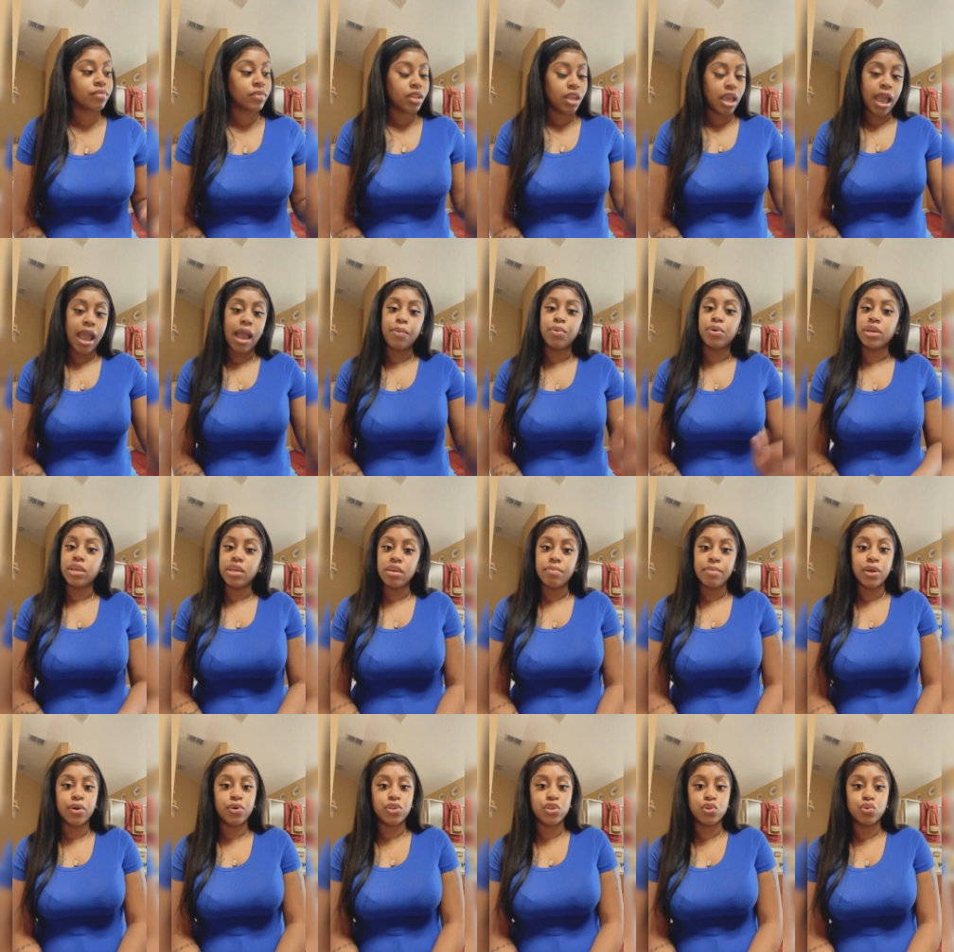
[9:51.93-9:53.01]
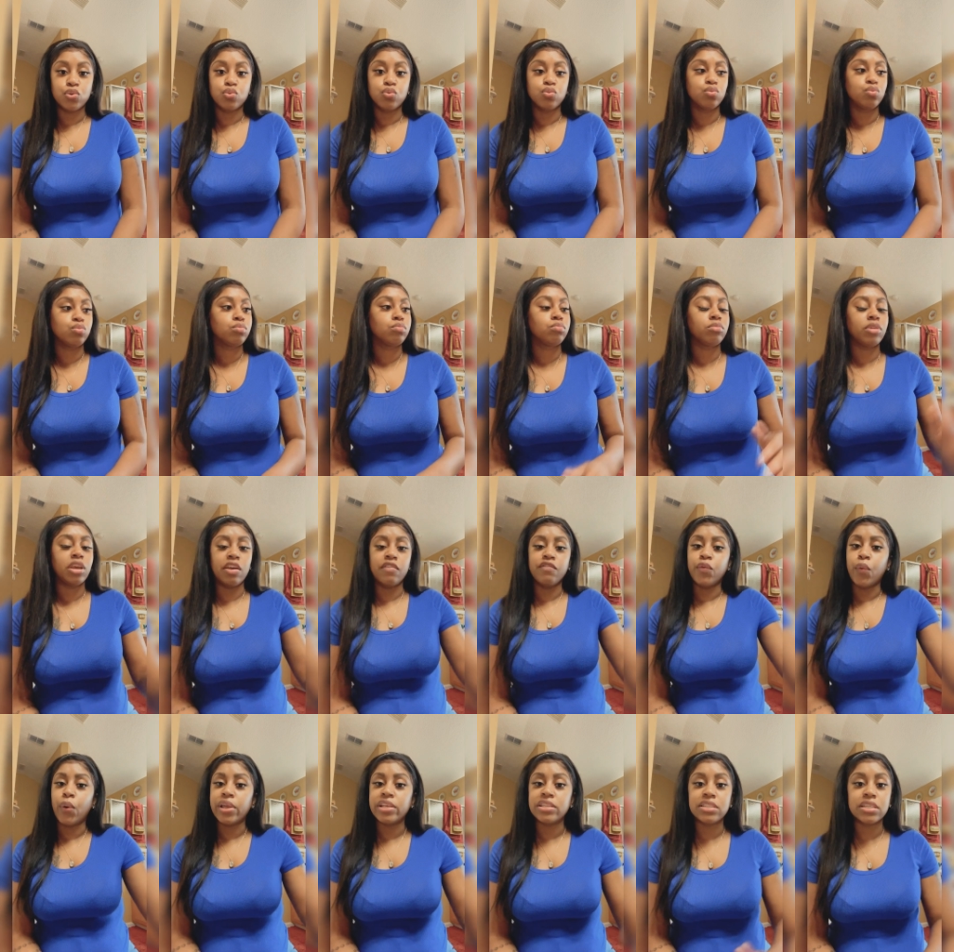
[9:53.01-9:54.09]
I will email you
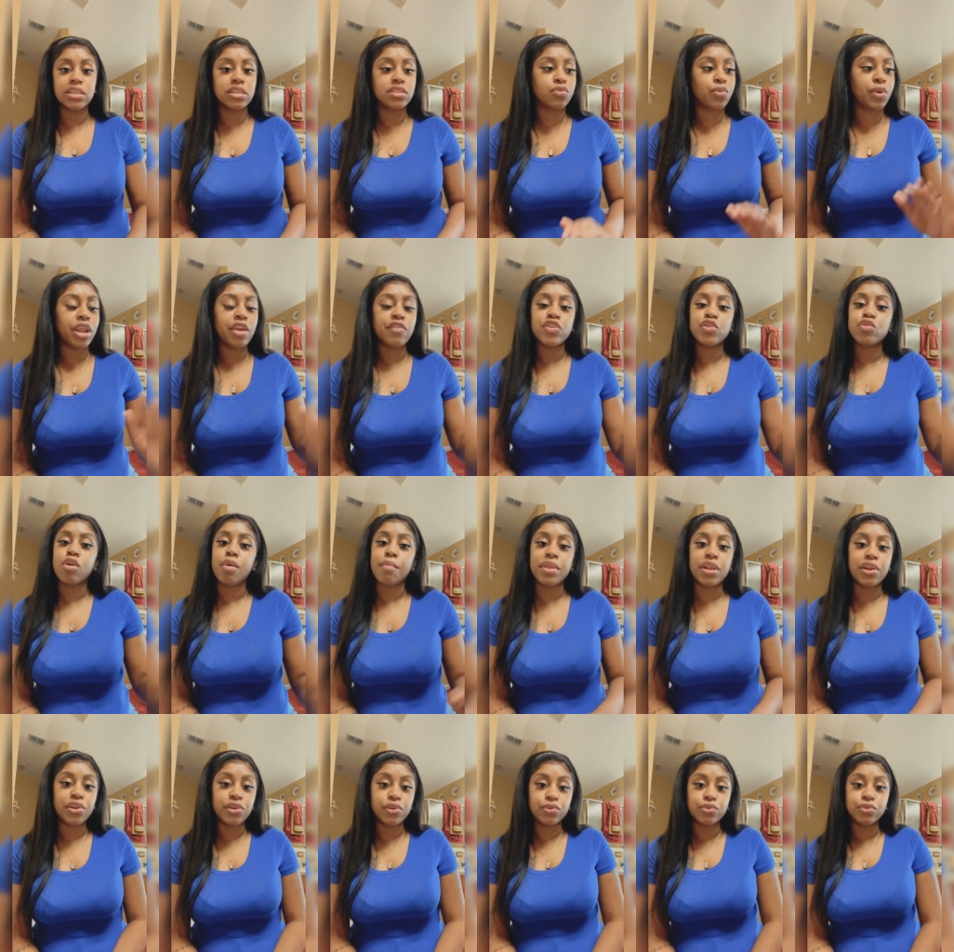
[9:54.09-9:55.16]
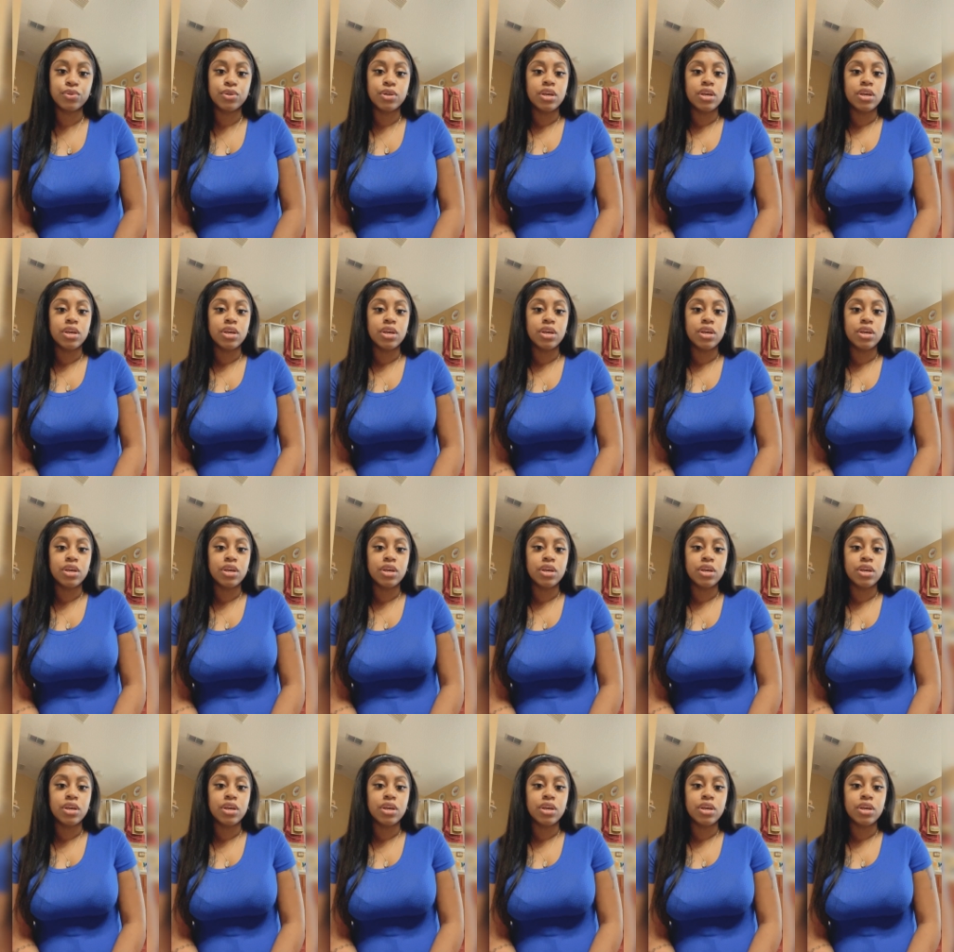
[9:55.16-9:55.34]
invoices, whatever you want me to do.